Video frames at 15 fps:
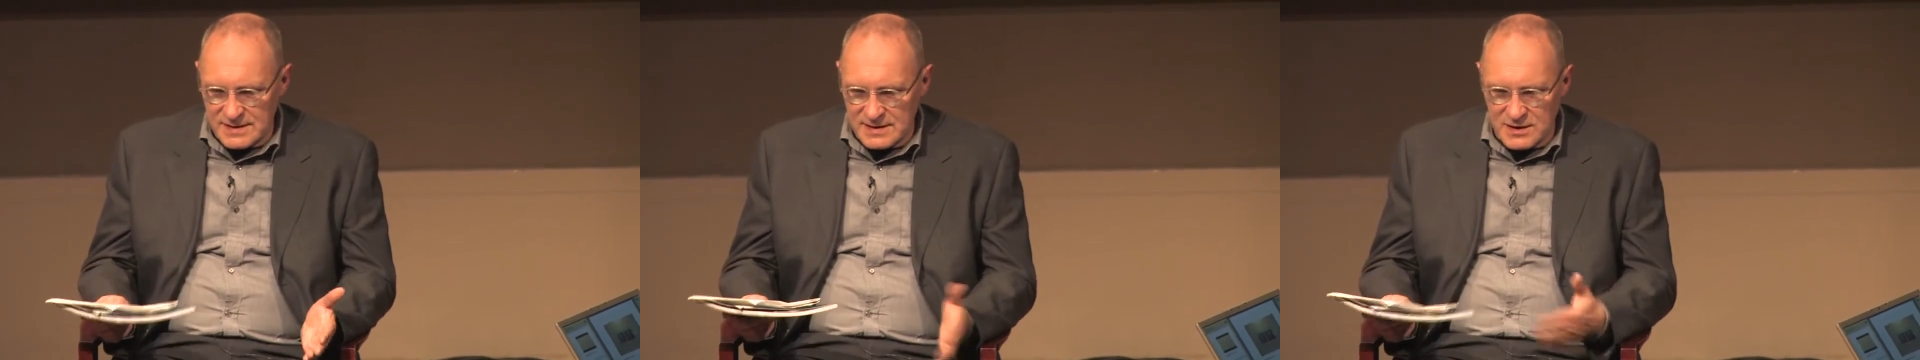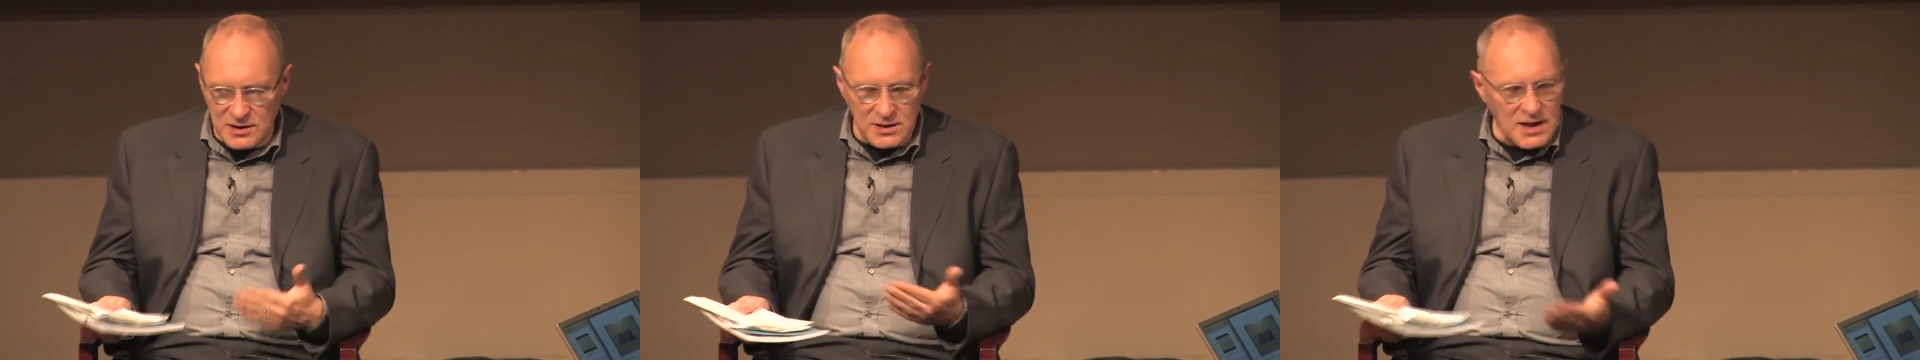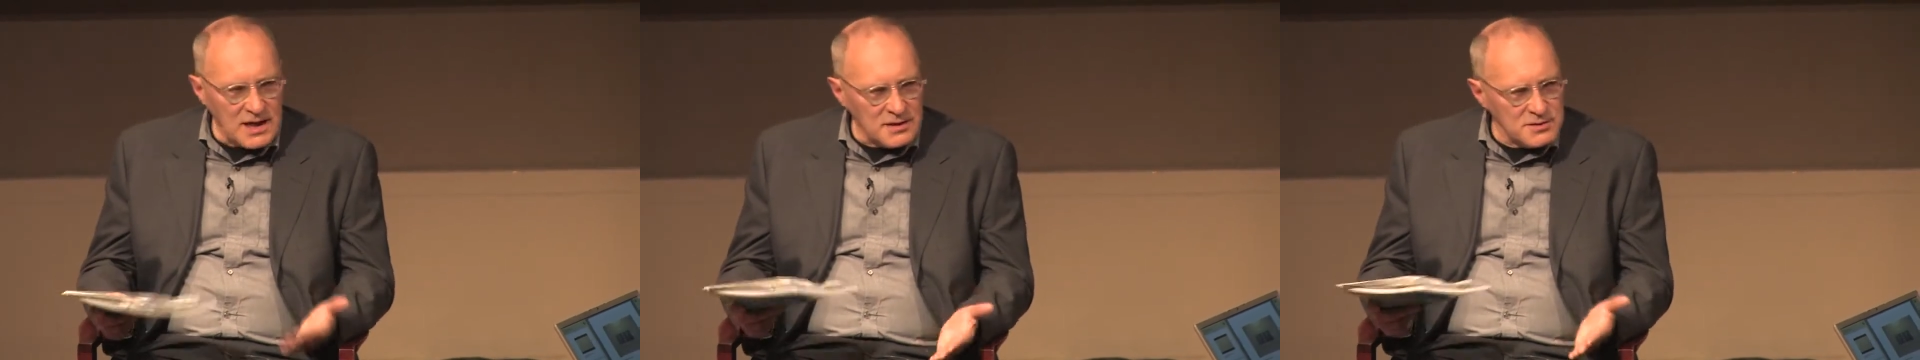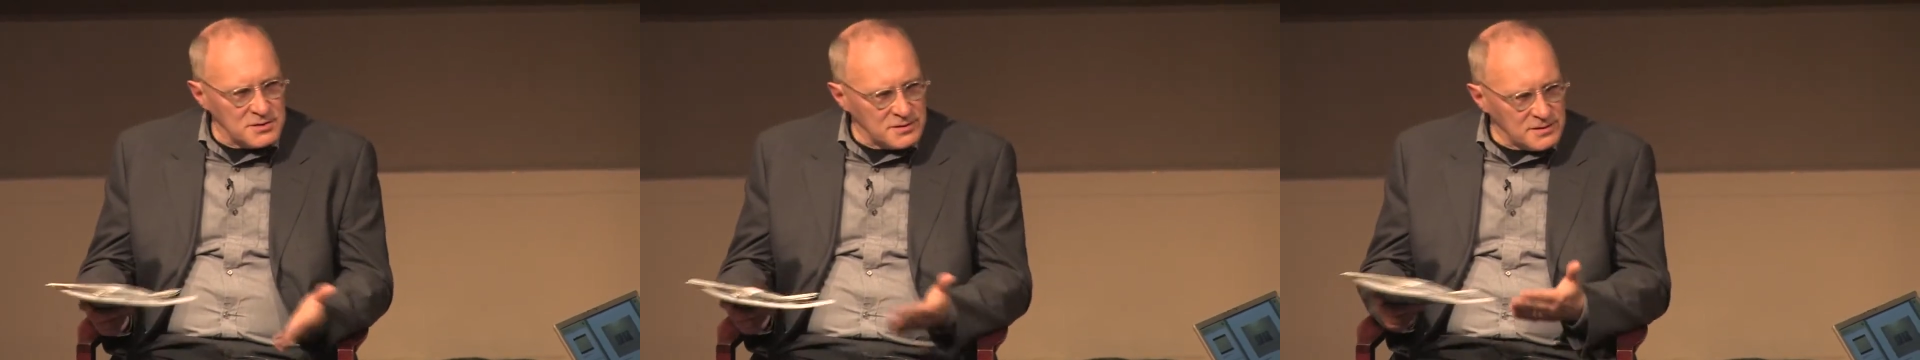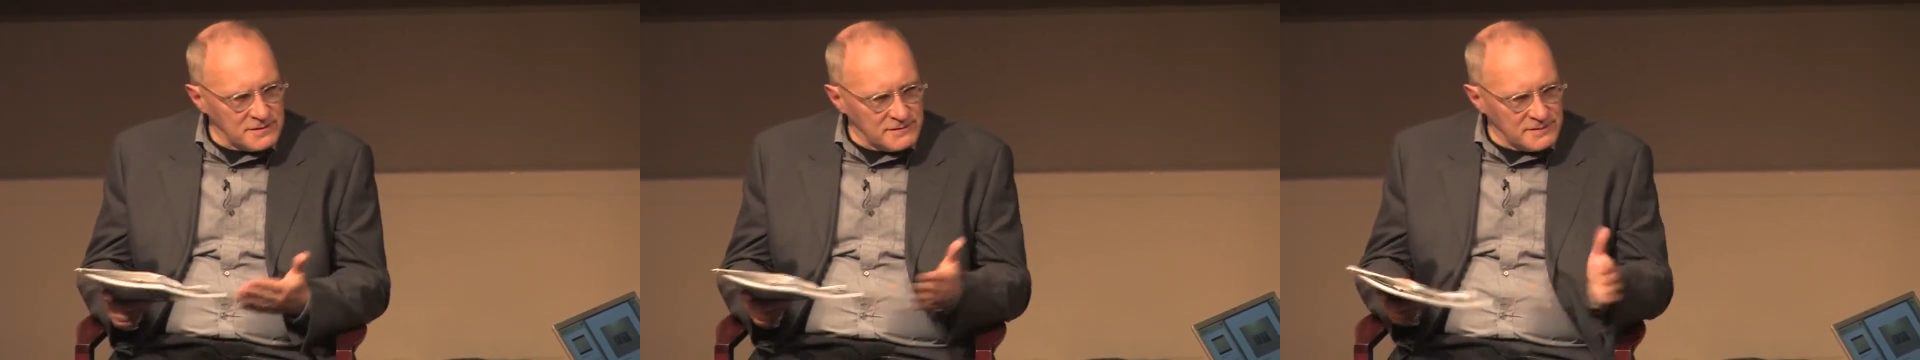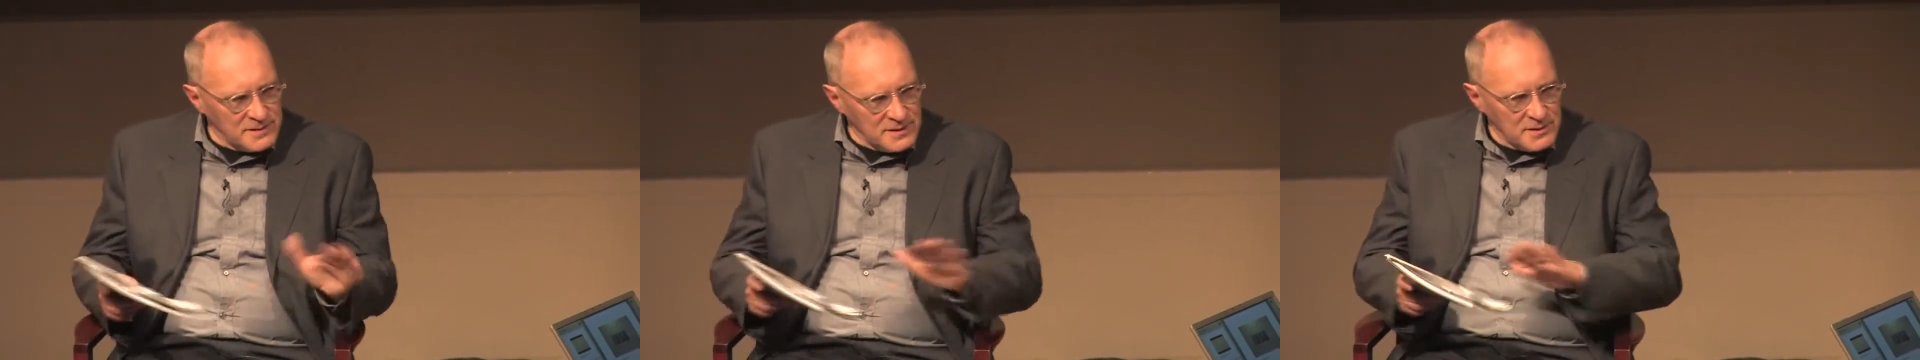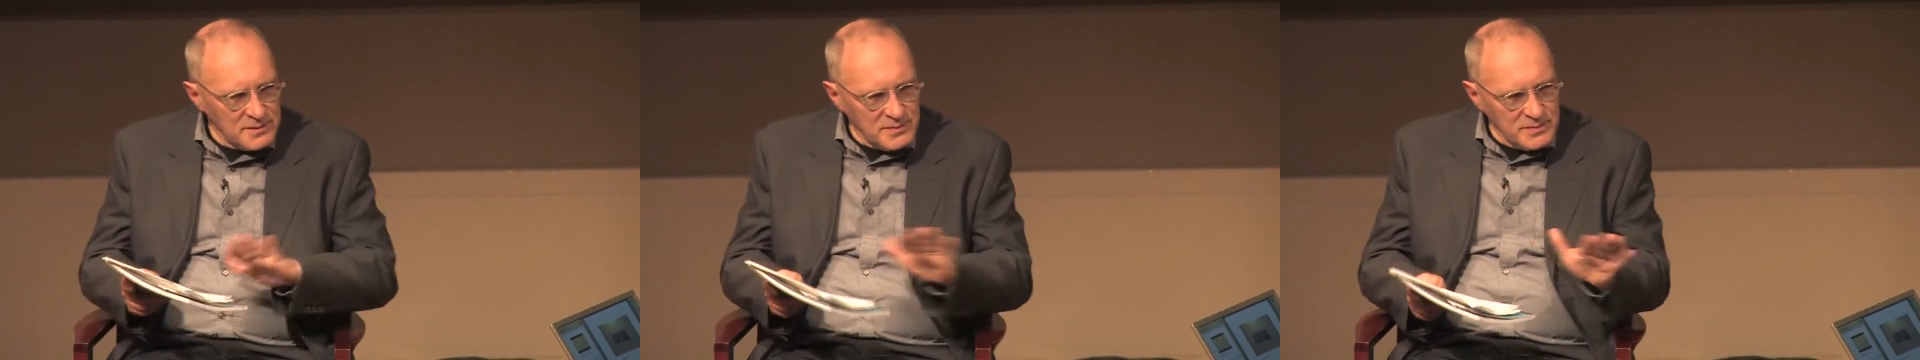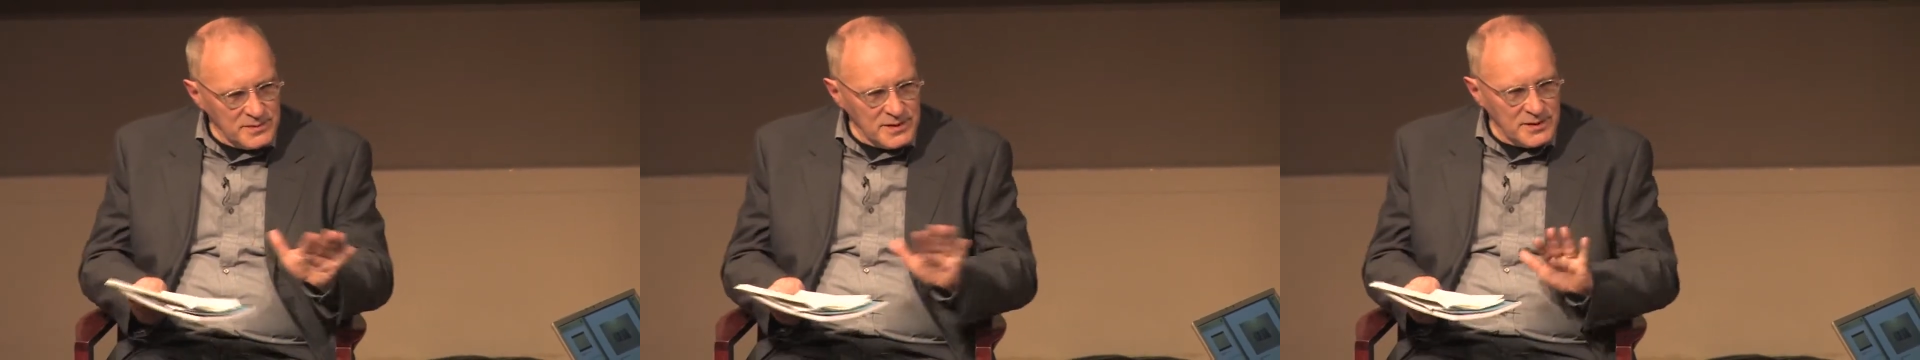collage, sort of,
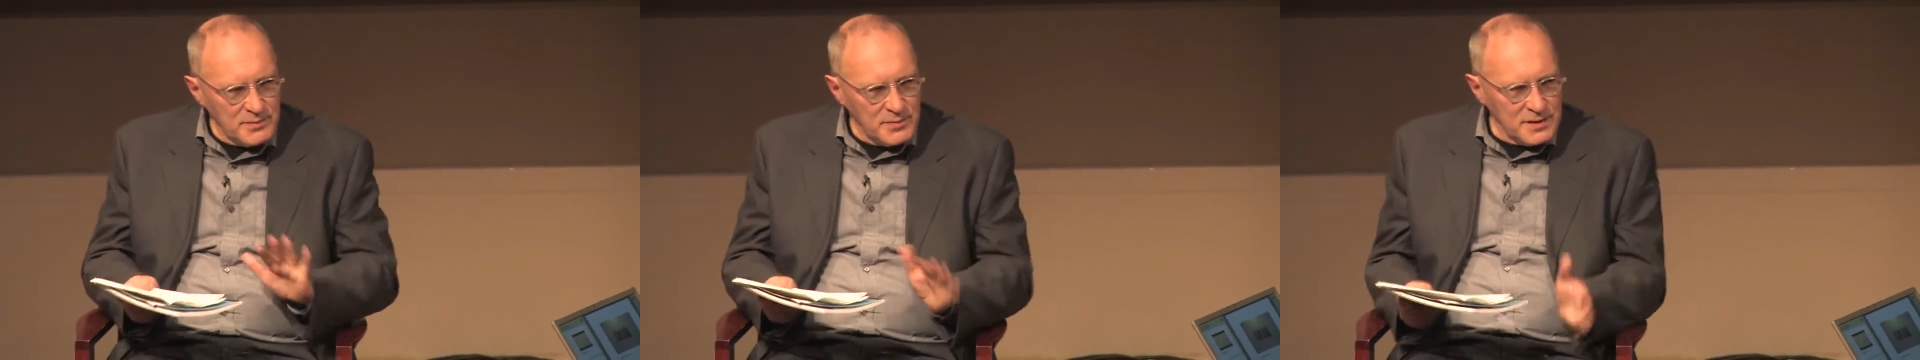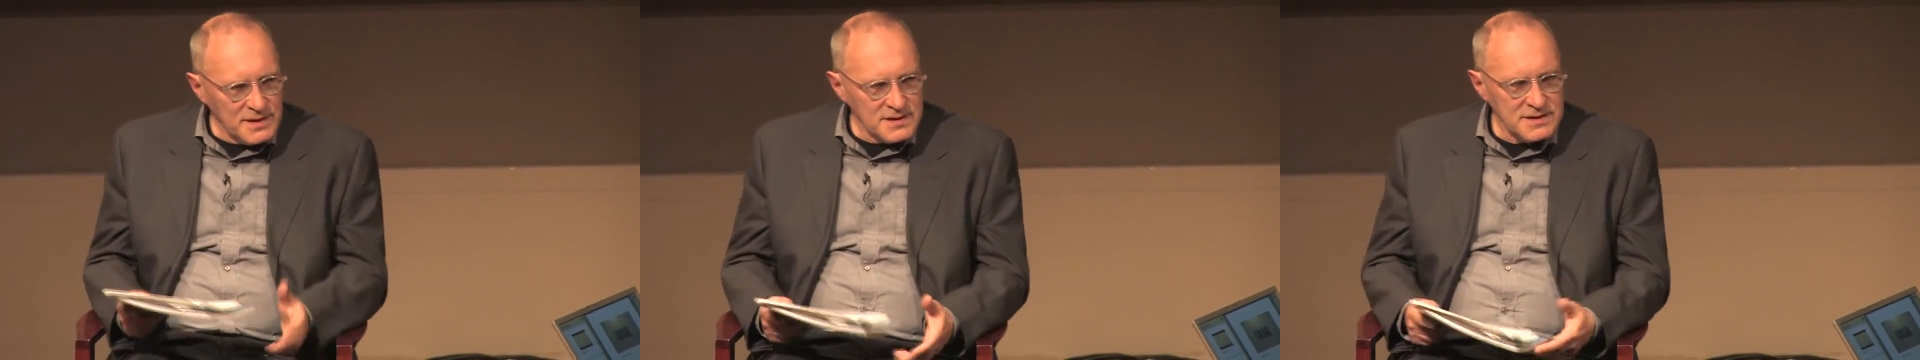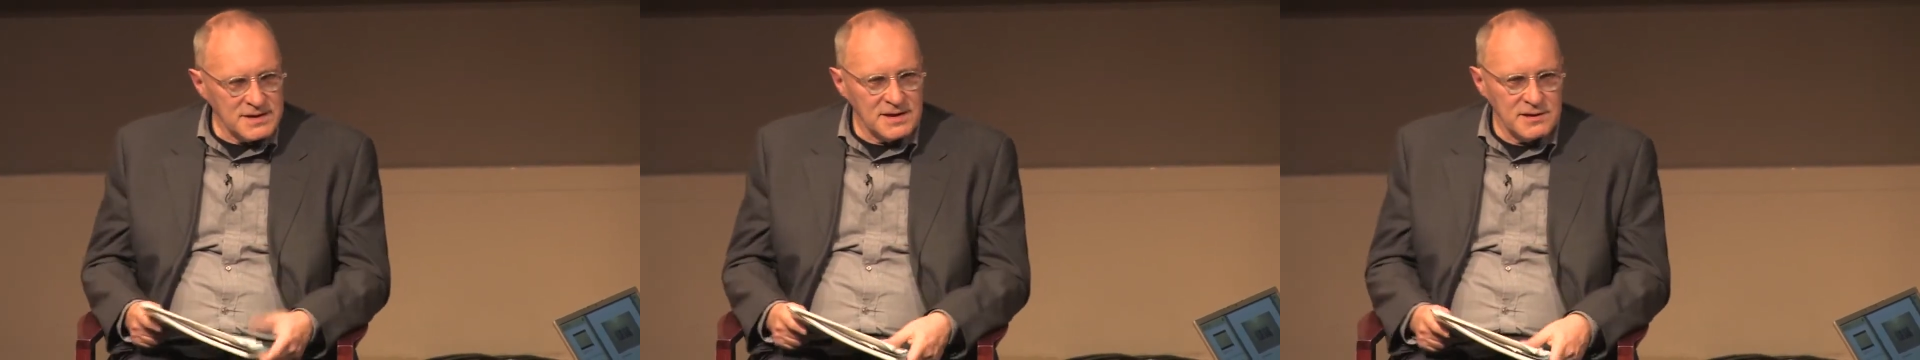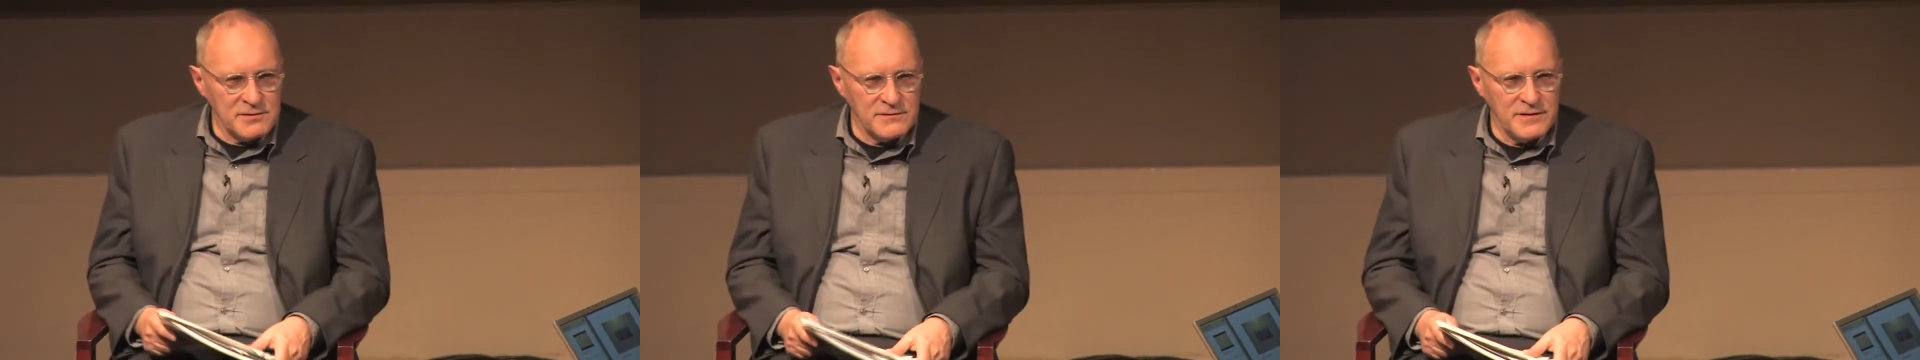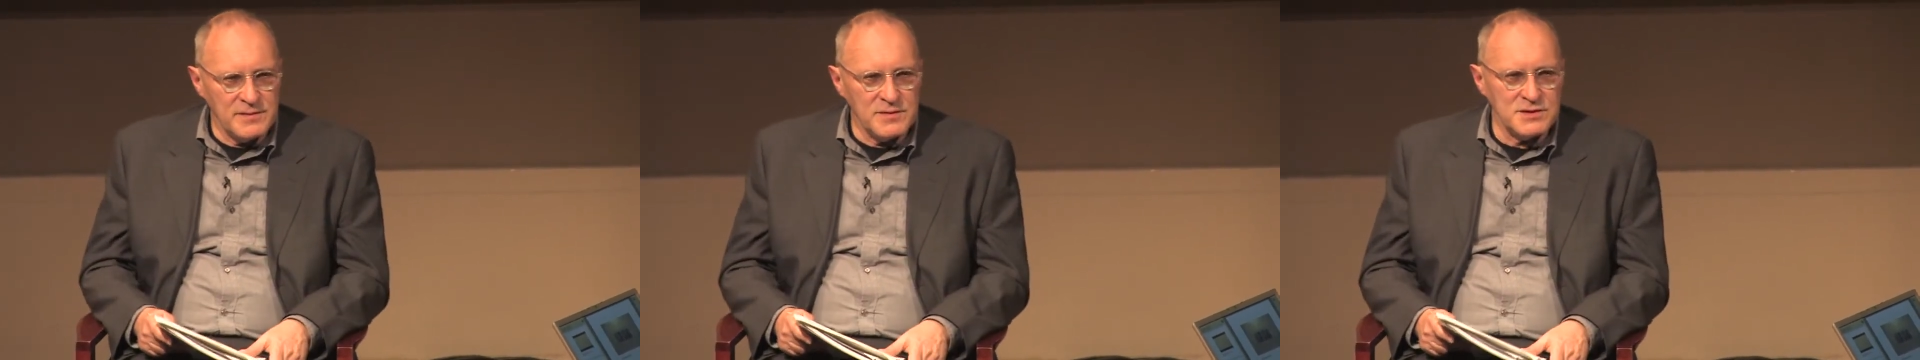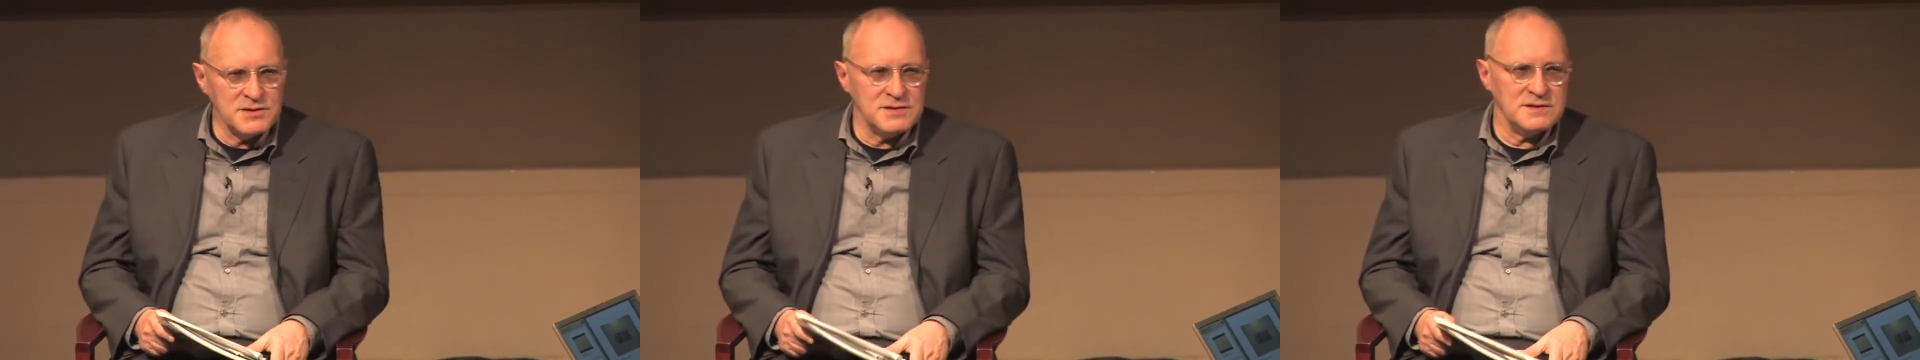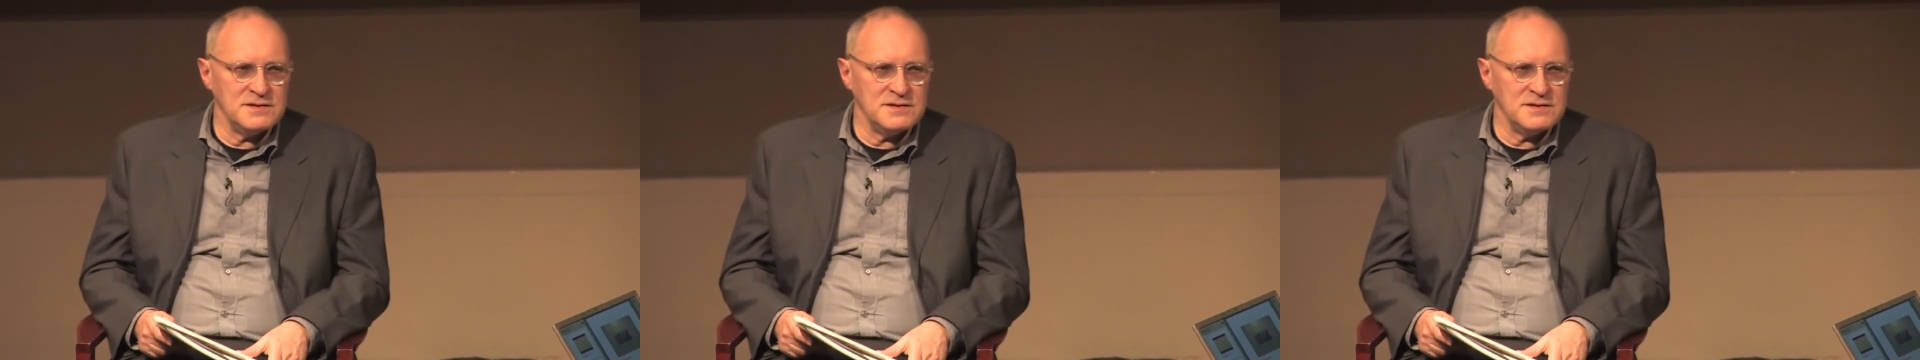you know, putting together of images.